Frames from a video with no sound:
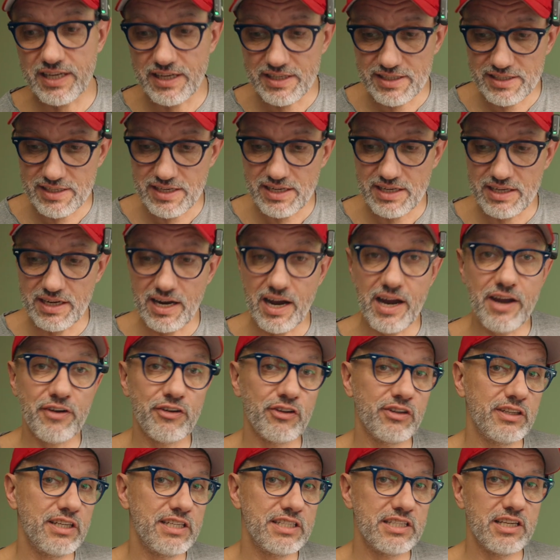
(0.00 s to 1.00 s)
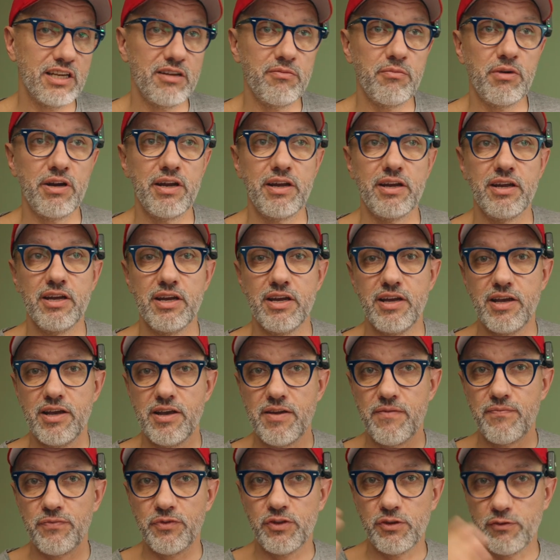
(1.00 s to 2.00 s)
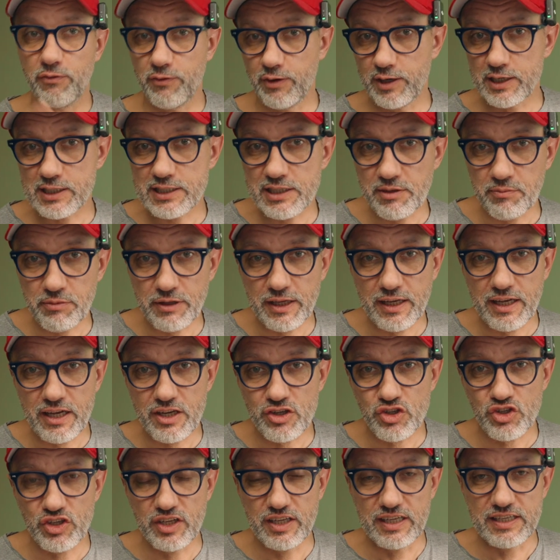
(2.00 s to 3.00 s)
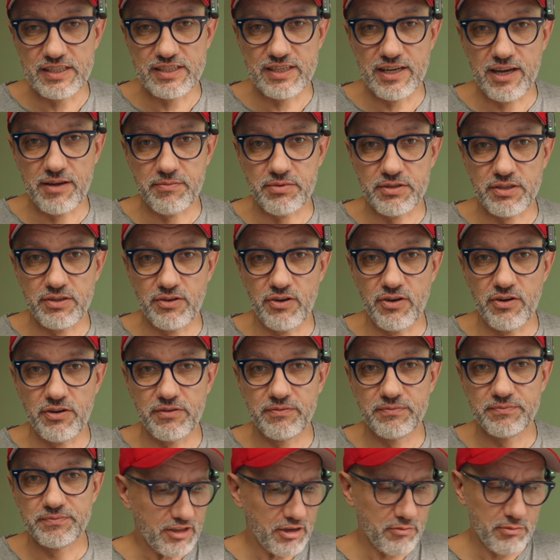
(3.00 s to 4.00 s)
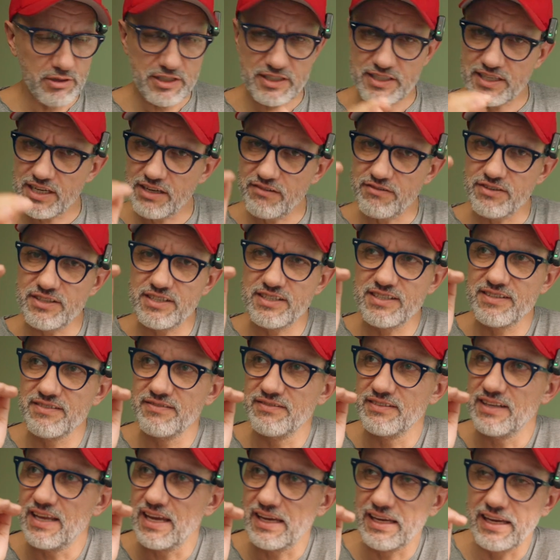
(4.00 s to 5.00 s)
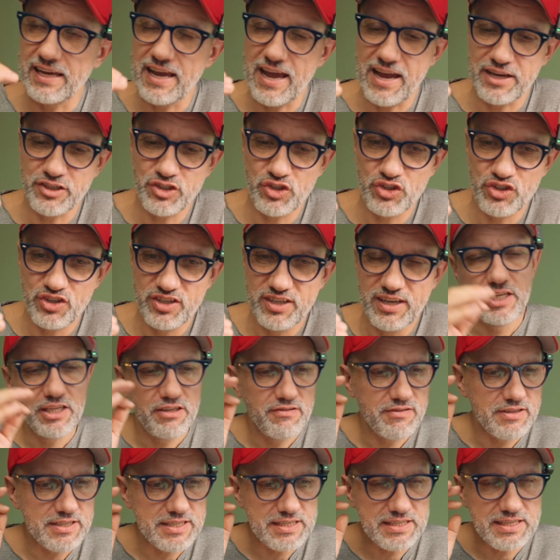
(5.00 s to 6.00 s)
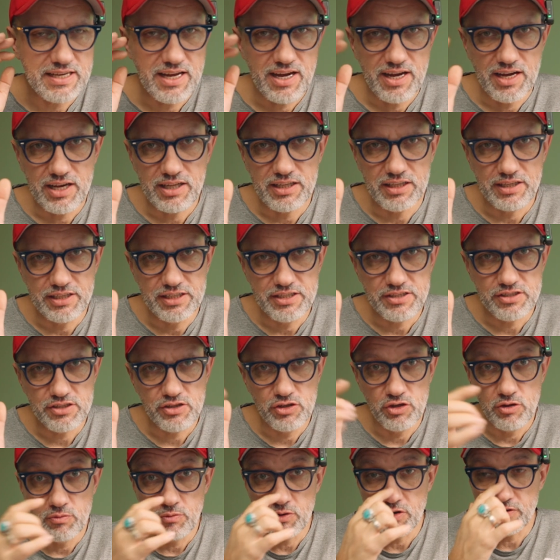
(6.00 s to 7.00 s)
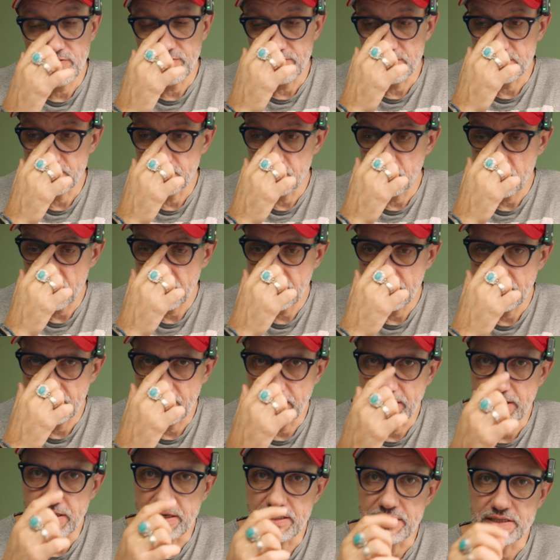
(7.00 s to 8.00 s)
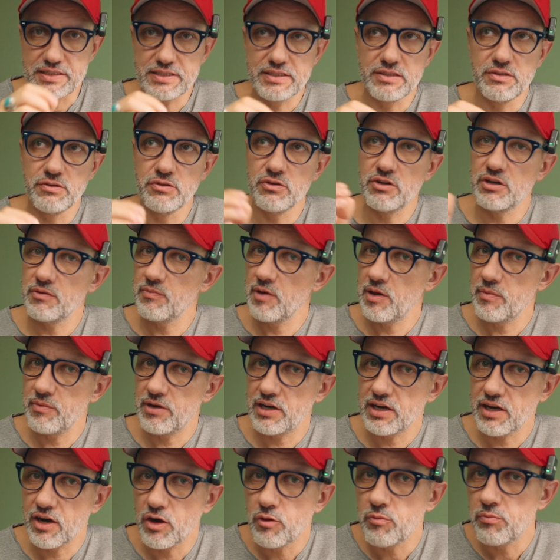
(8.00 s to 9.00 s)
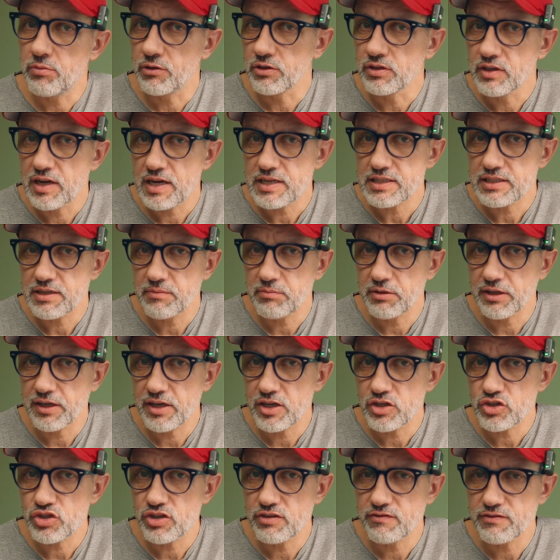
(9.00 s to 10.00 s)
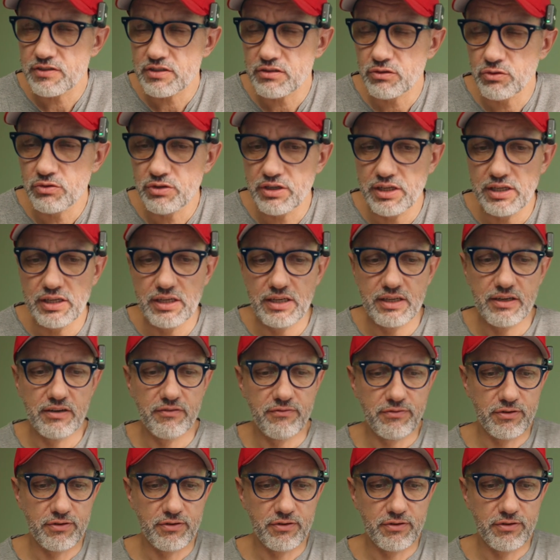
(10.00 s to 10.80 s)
And then I released my first application in the App Store. But that was a catch. It was all in skeuomorphism back in the days. Do you remember how podcast application was looking?